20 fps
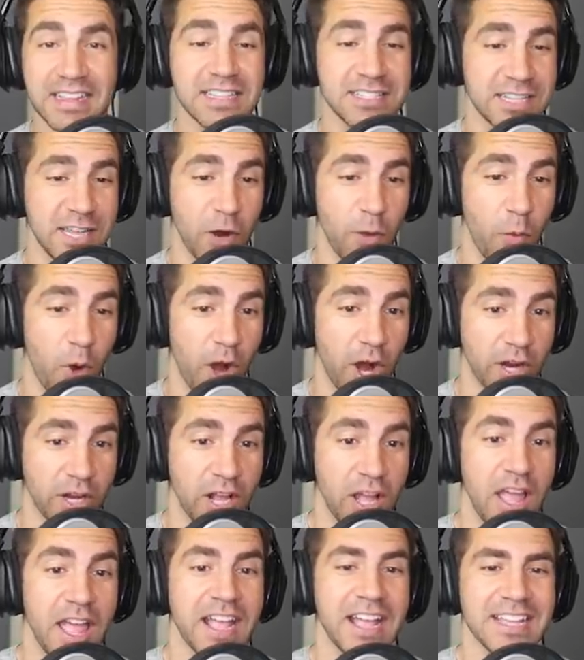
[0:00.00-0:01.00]
this is gonna work
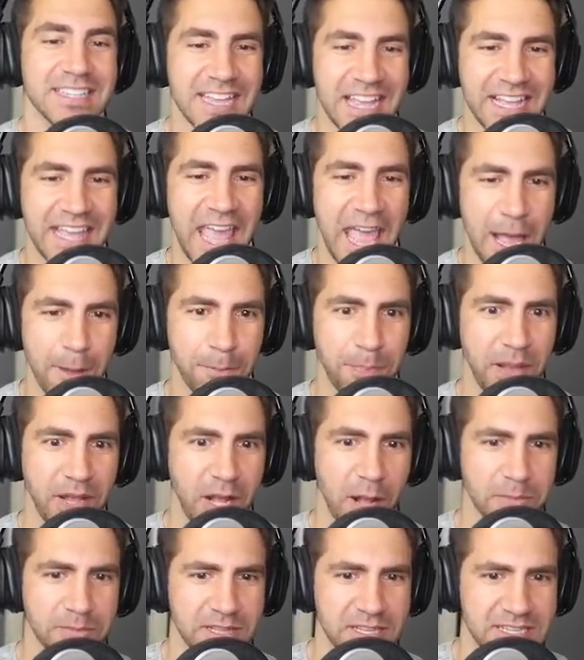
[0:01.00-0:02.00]
because I can't pick
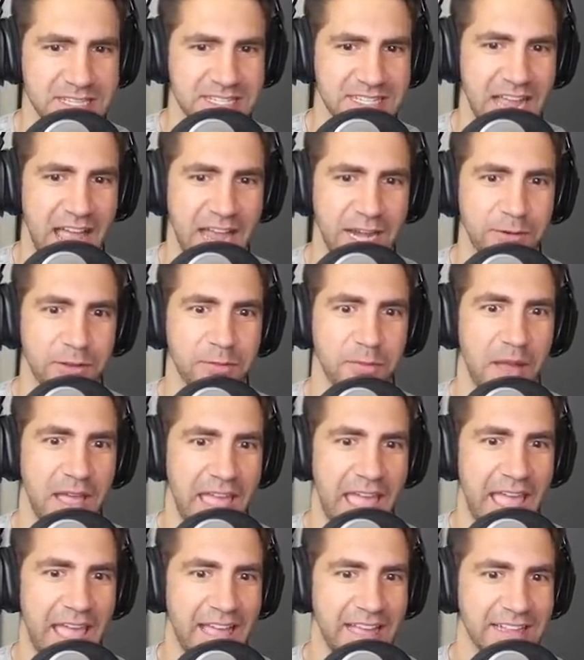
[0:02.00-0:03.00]
up this sign with my
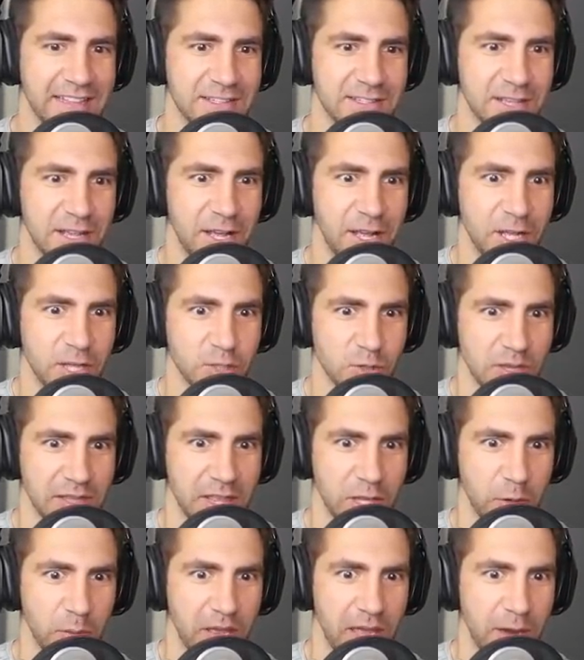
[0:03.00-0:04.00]
hands. So I
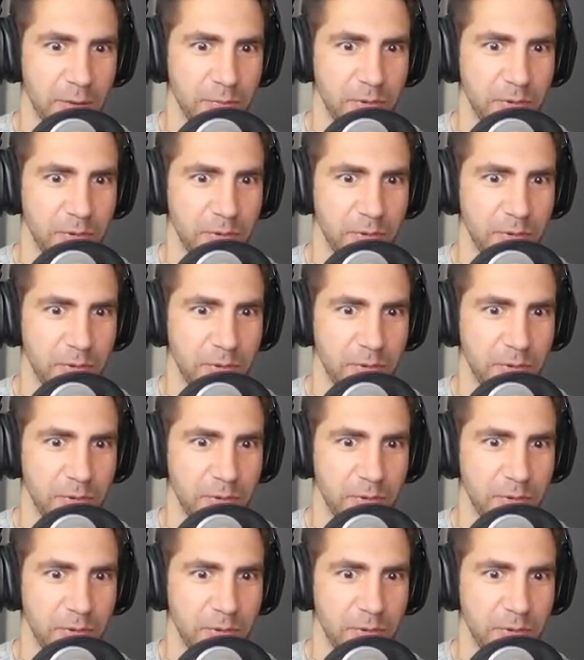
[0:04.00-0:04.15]
think we gotta